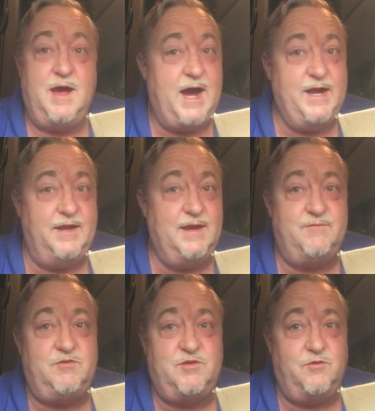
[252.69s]
I didn't
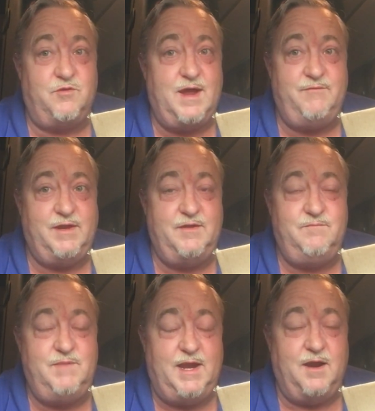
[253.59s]
have to show driving
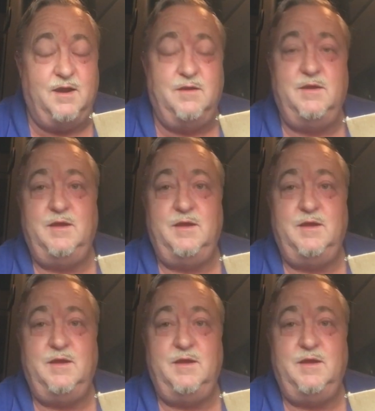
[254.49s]
here